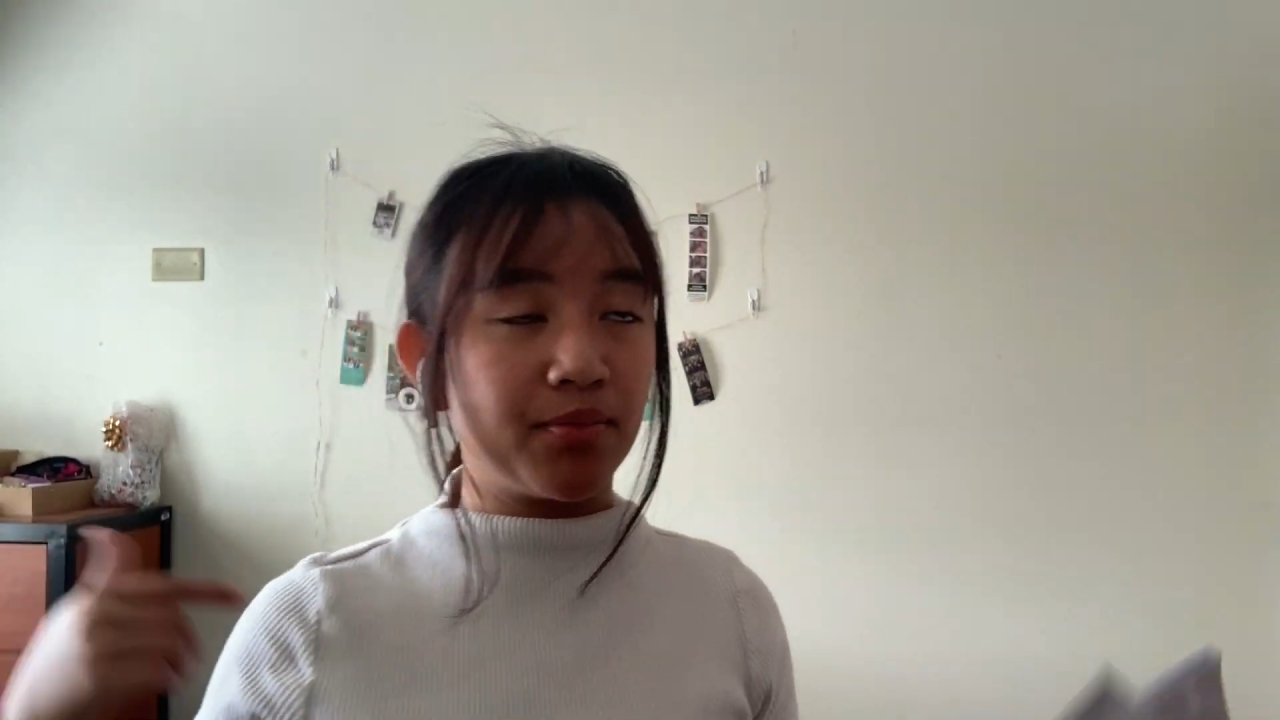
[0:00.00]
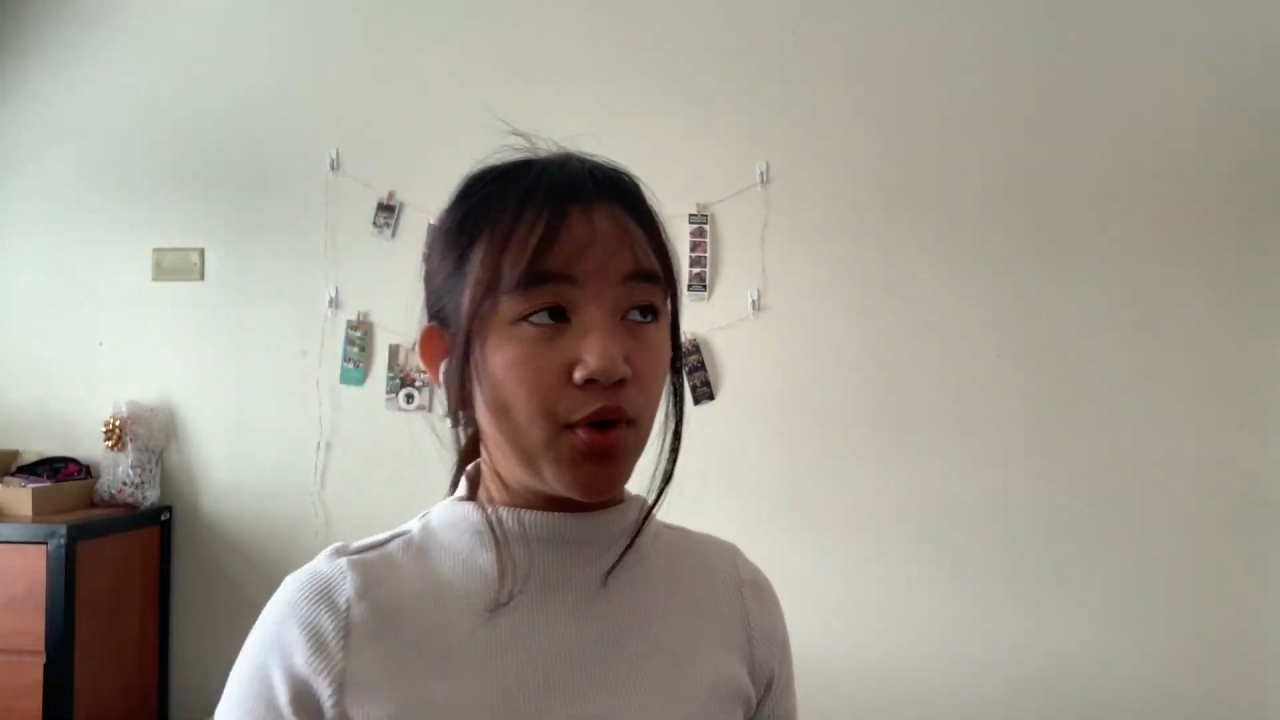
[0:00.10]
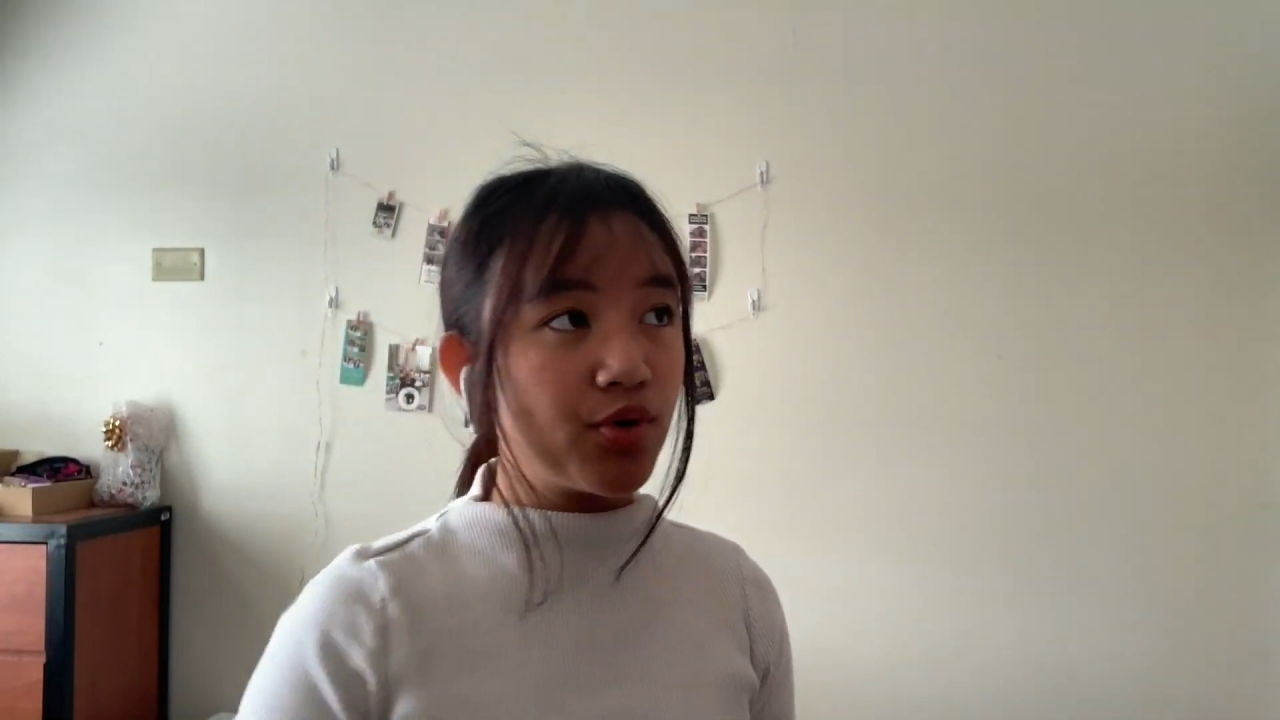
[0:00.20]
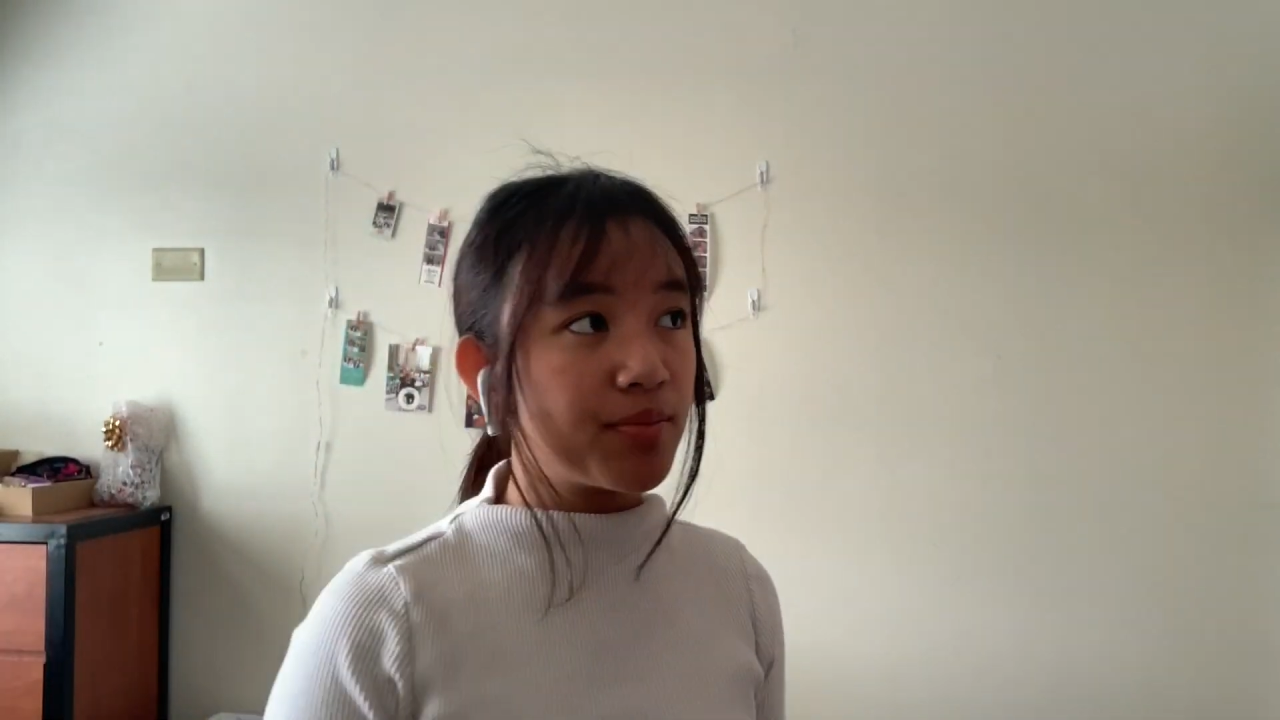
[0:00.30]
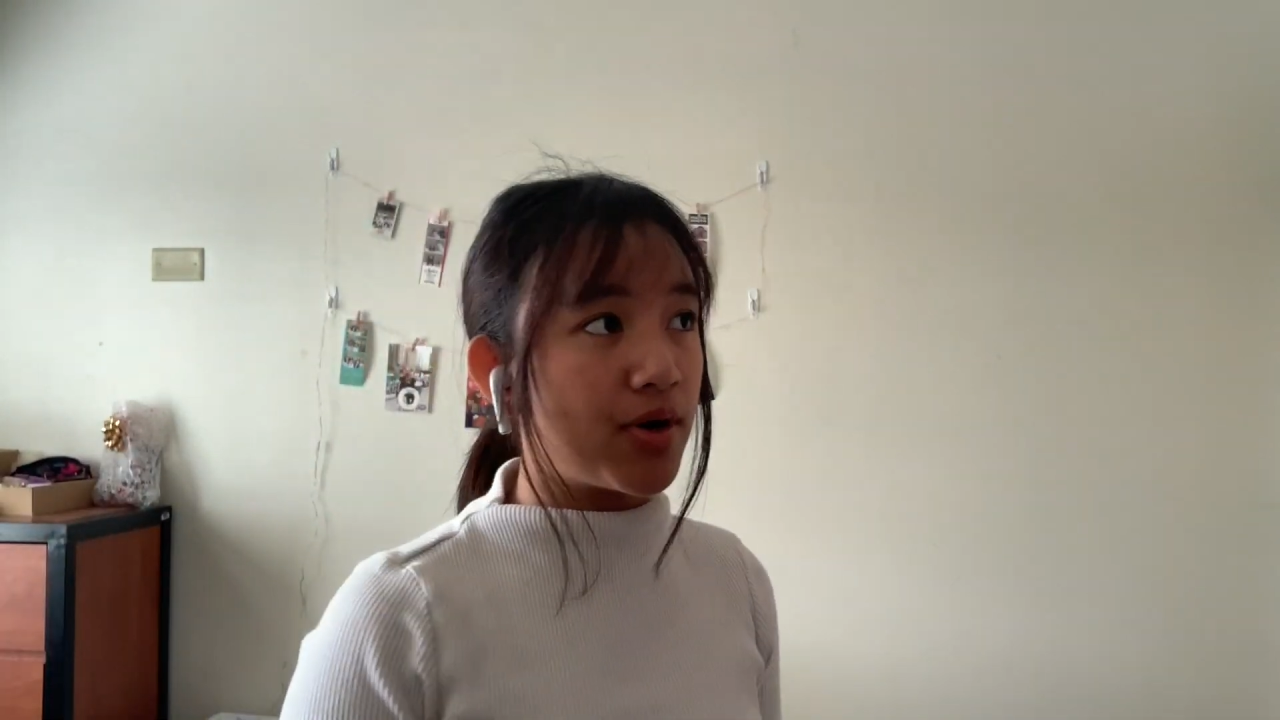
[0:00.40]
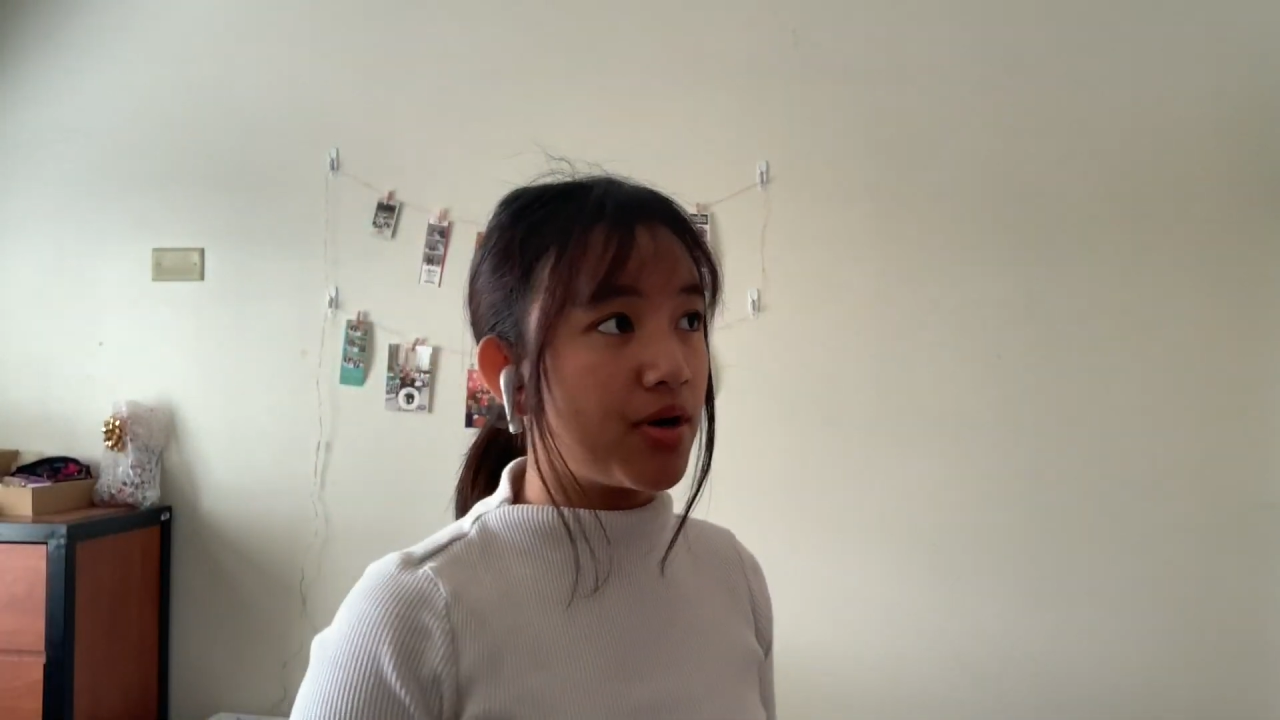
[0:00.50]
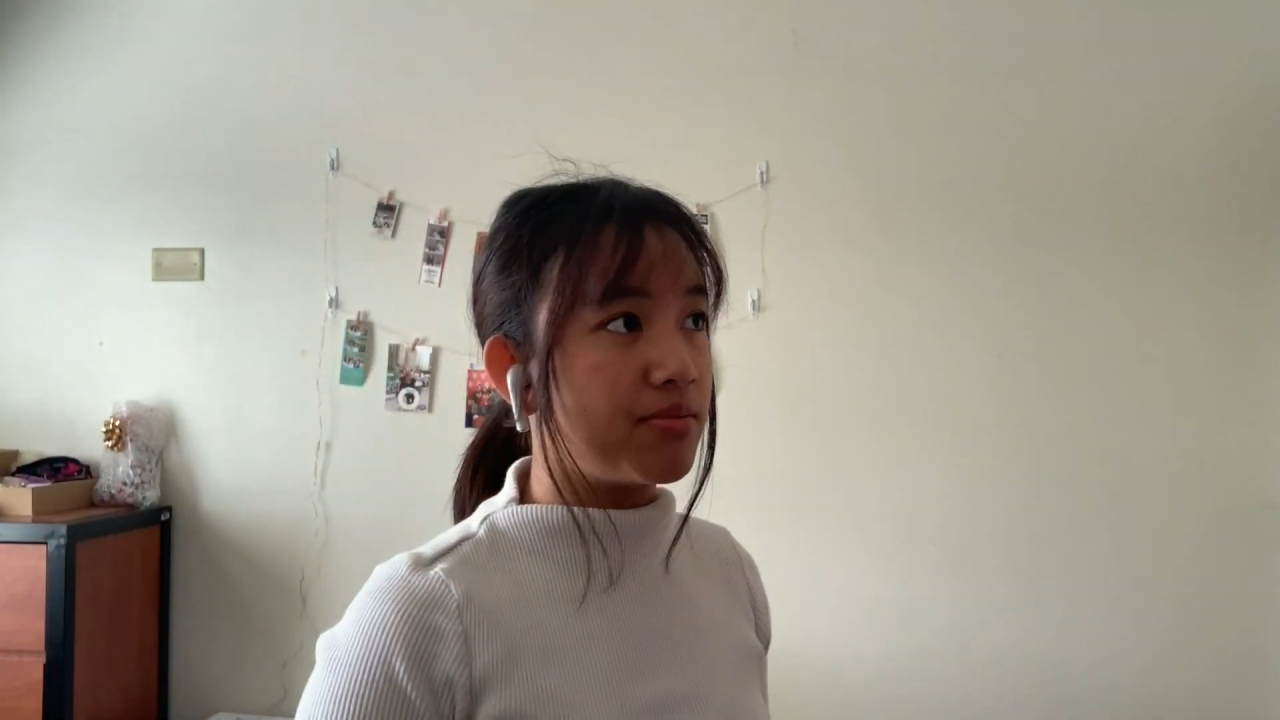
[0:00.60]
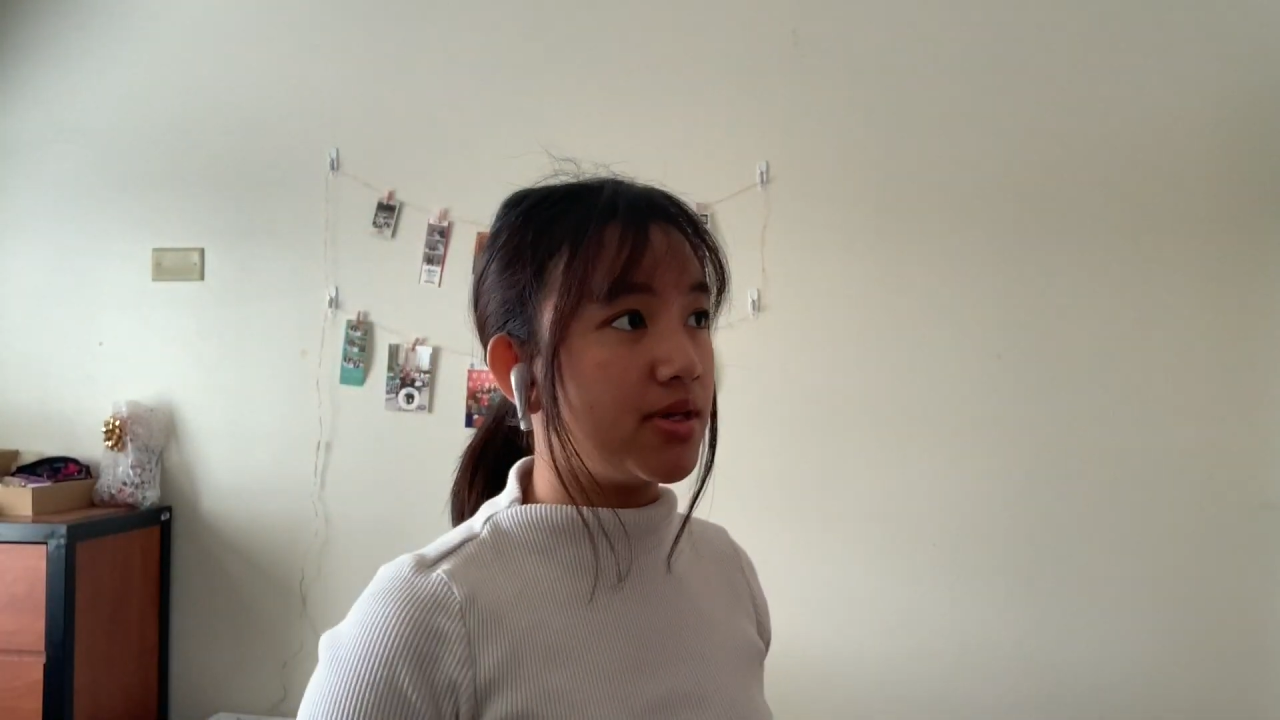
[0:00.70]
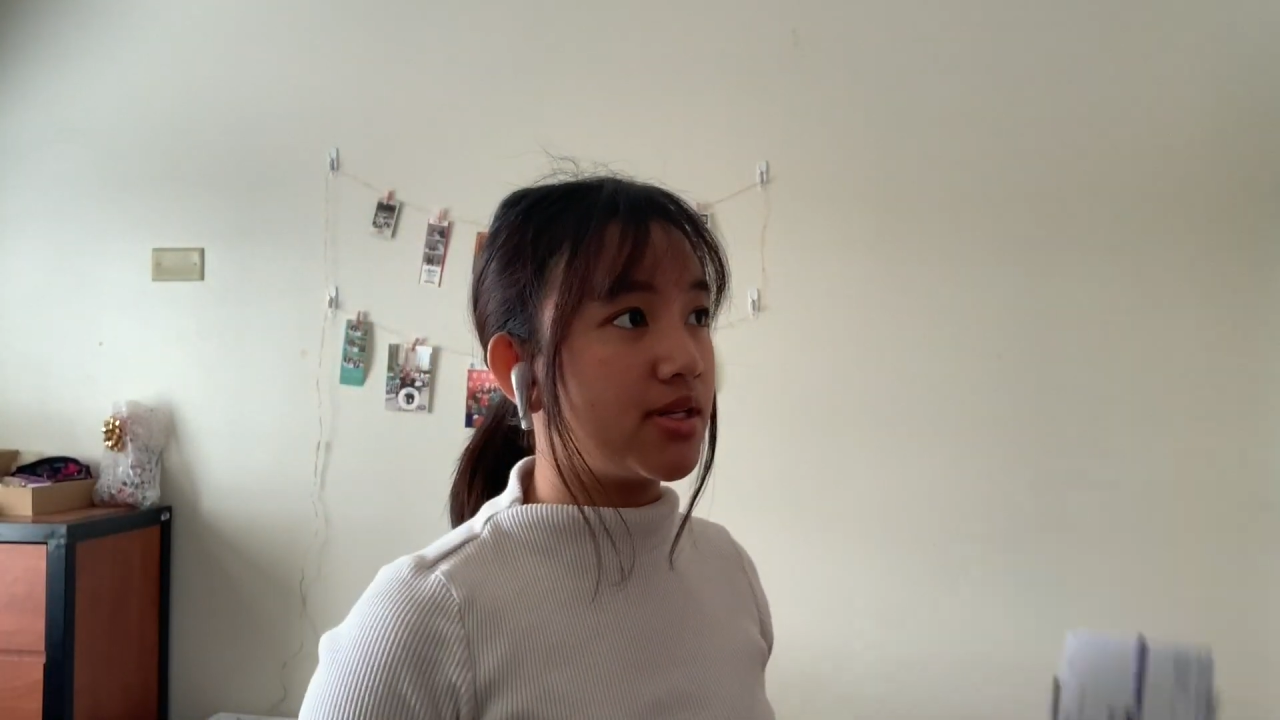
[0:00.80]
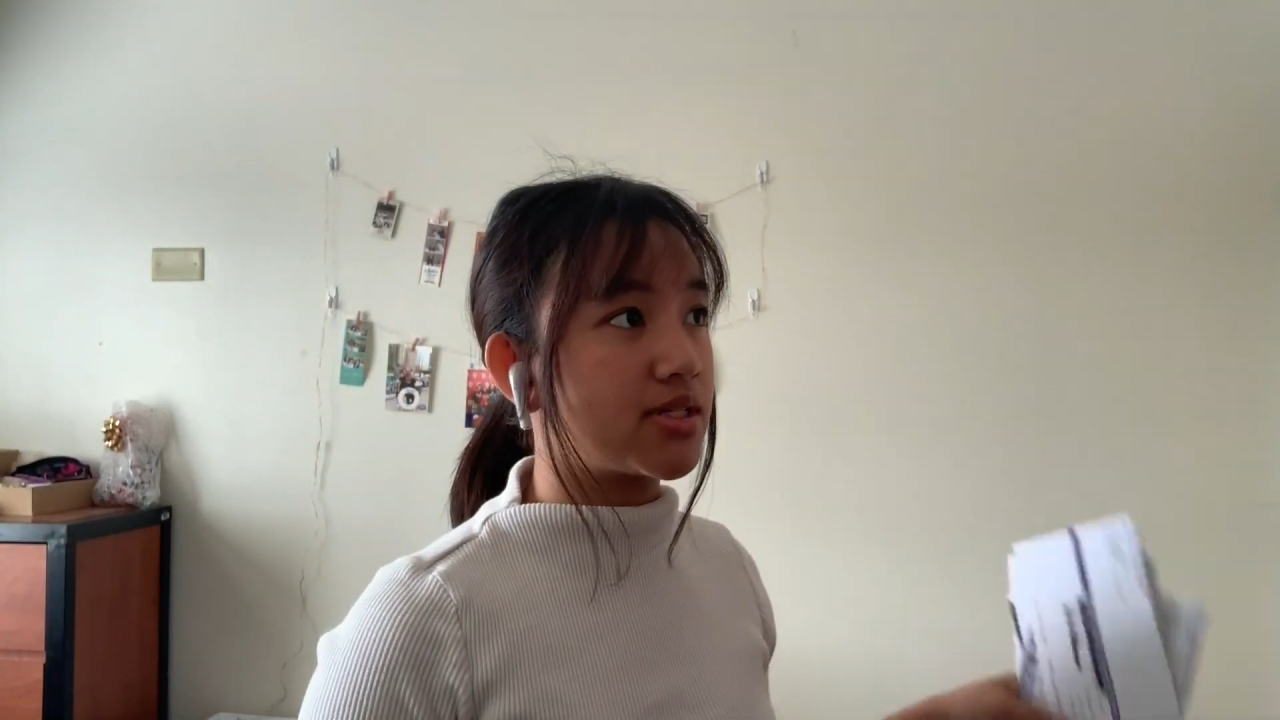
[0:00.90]
own
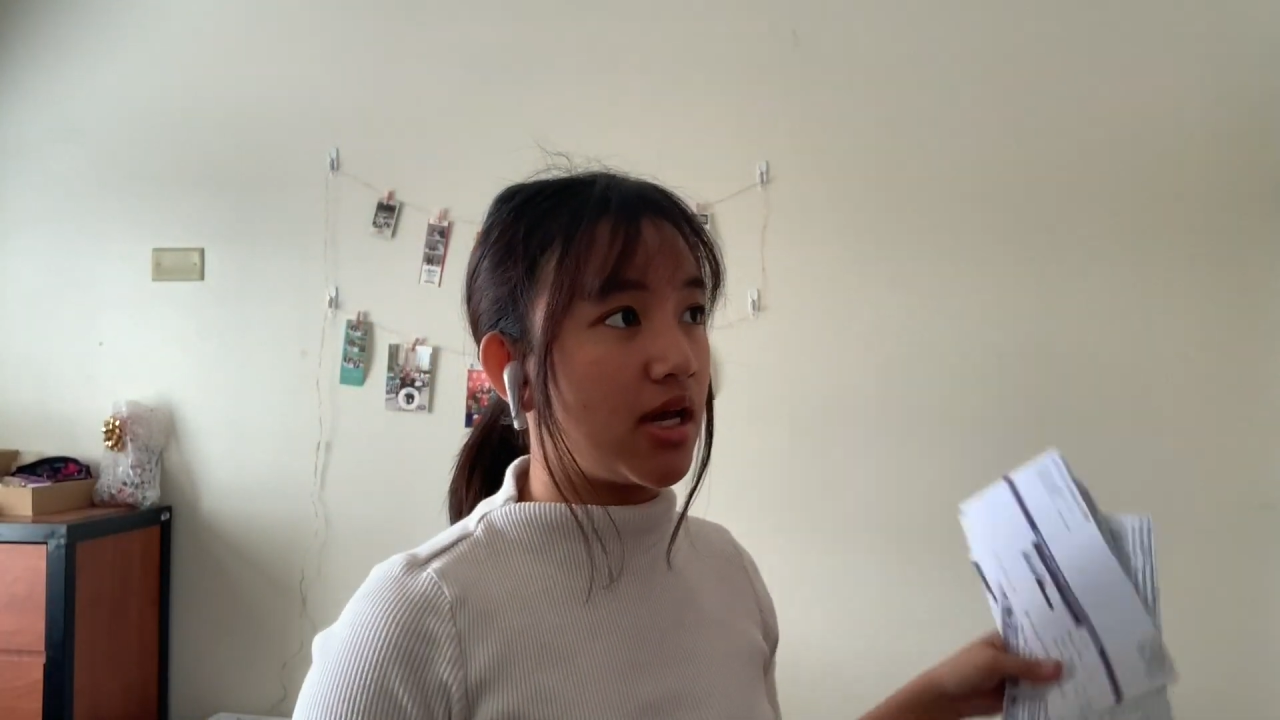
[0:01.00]
apartment,